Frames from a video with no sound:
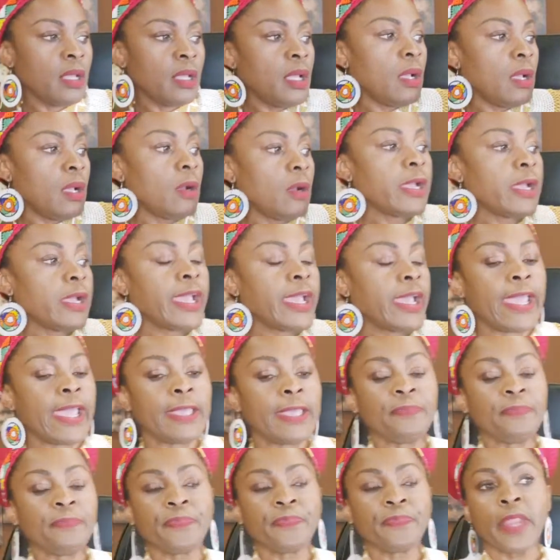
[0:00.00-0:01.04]

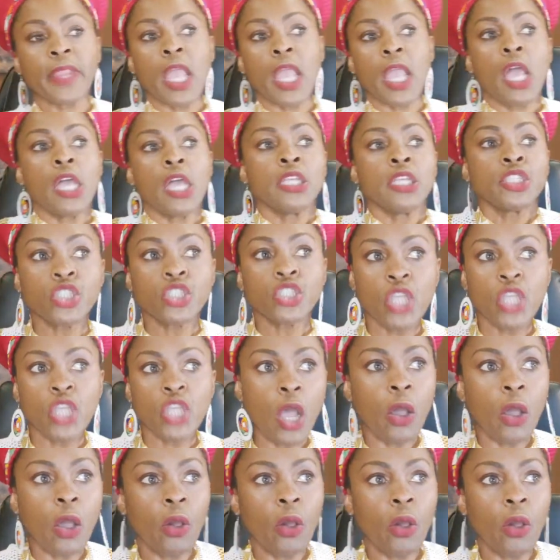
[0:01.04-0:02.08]
Okay?
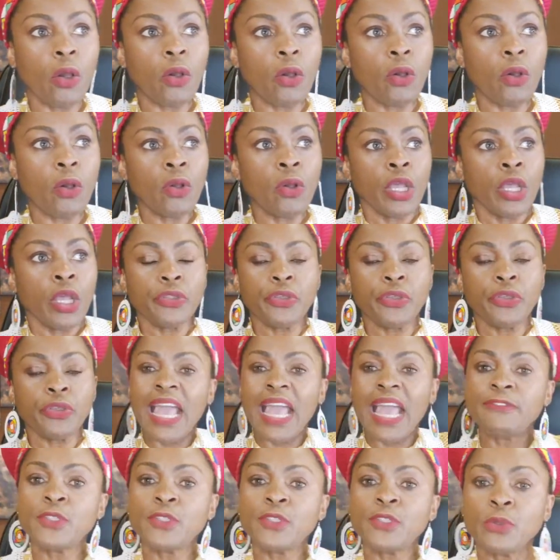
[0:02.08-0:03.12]
So you
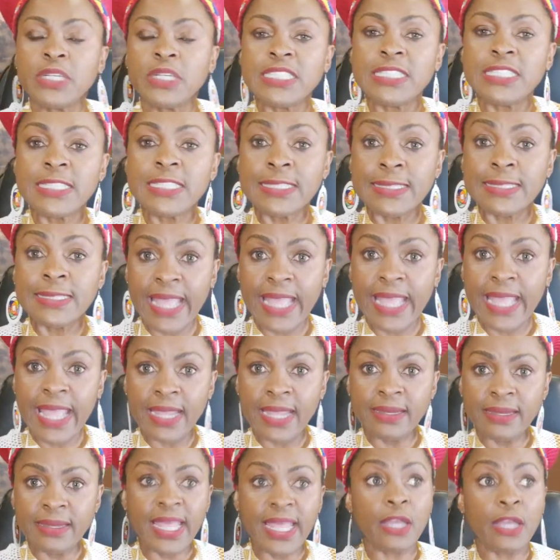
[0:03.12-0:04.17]
have to
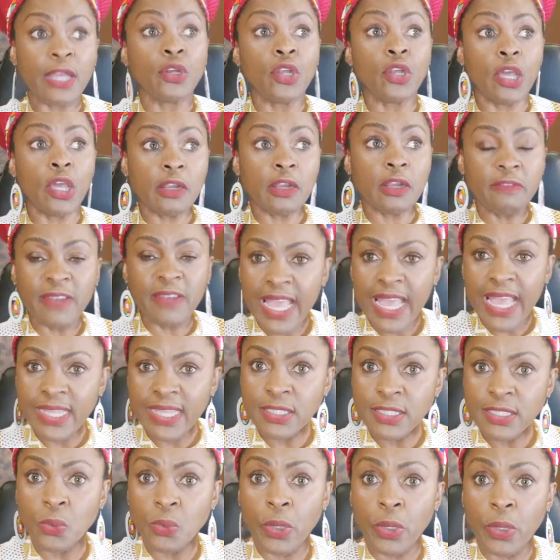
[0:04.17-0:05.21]
understand that a lot of lies
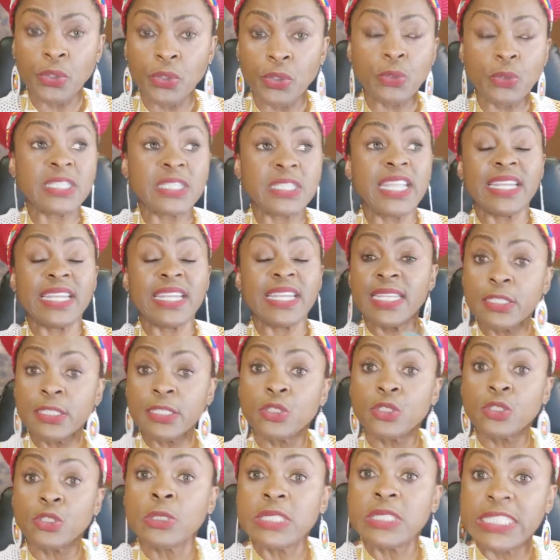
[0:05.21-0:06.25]
were used. They need
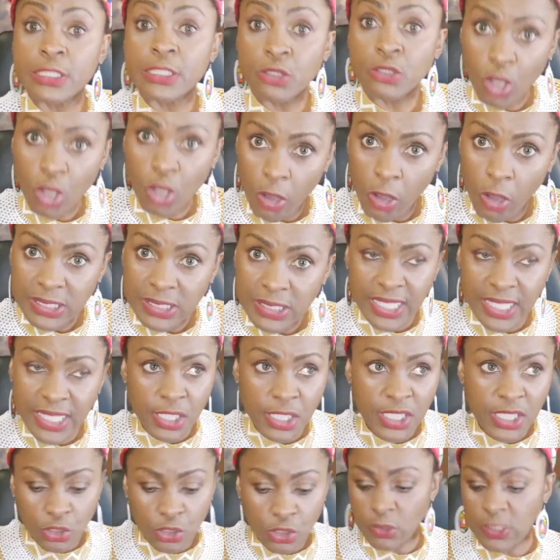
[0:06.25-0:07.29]
to detox. They
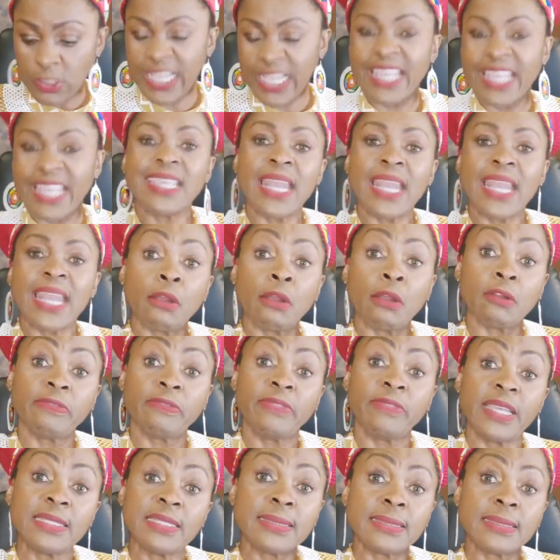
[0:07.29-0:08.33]
need to get it out of
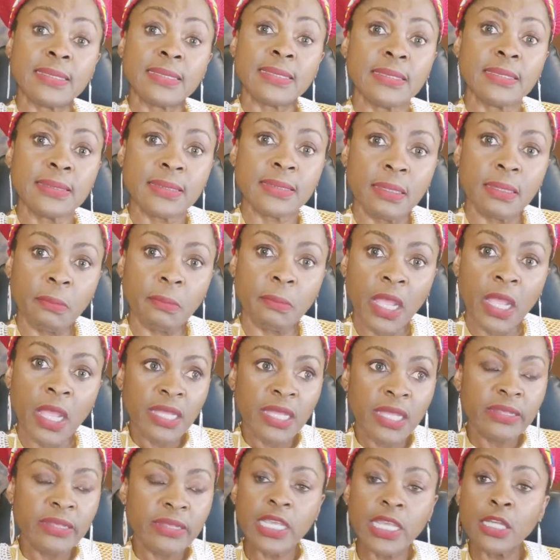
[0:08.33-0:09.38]
their system.
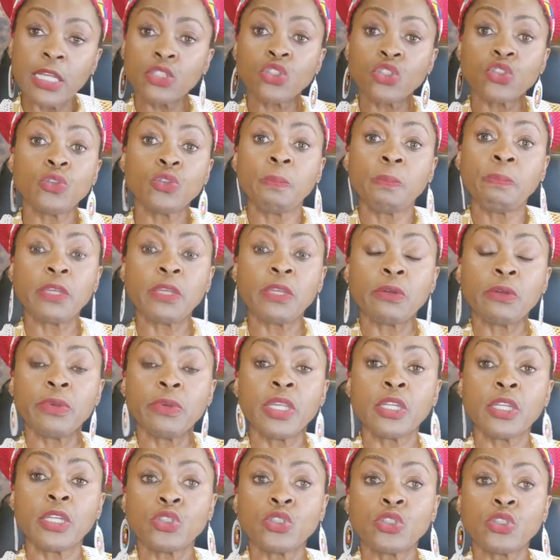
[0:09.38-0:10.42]
They are
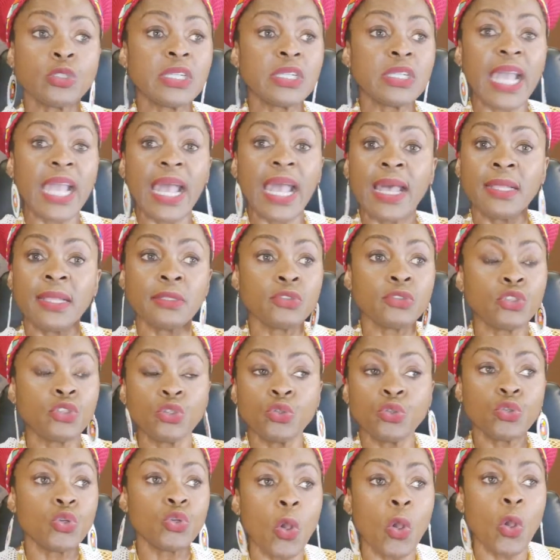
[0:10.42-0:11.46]
superior to God, to
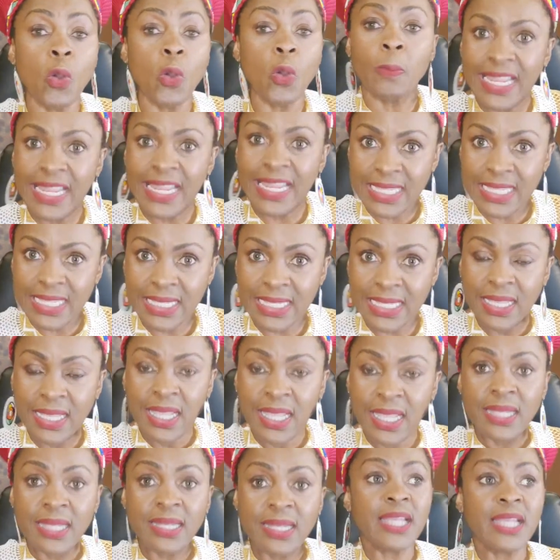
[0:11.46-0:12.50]
nobody.
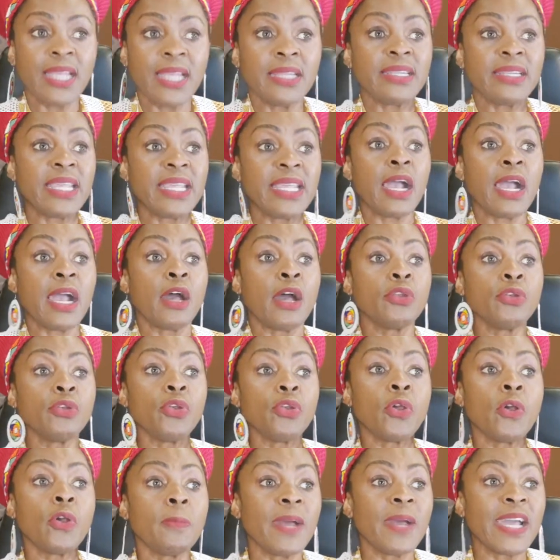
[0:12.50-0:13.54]
And they are
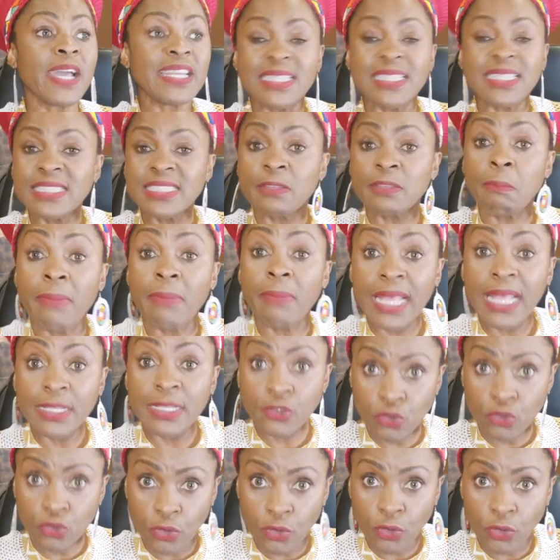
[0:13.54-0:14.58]
nobody's
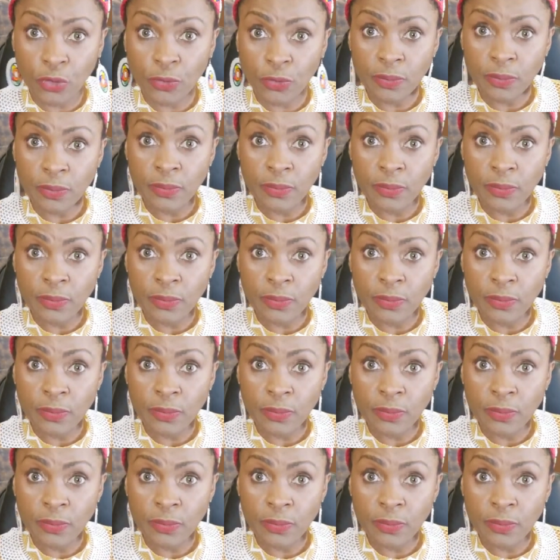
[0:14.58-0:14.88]
master.